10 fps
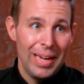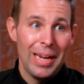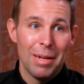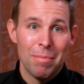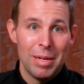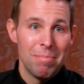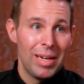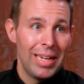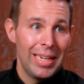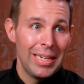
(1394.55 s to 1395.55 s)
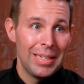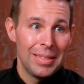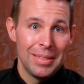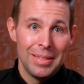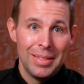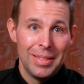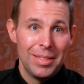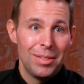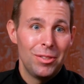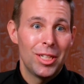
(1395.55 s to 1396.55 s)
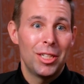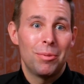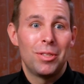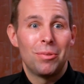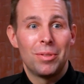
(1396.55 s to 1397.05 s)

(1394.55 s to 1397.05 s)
And in my mind, Jesuits